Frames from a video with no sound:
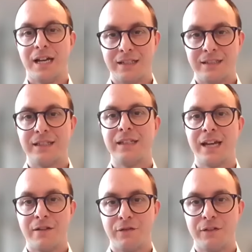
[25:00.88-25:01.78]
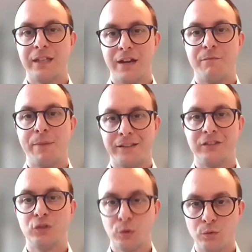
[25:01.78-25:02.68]
is that they have
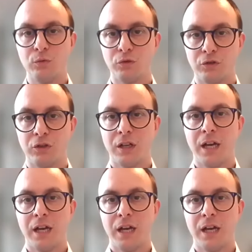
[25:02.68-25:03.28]
better tools,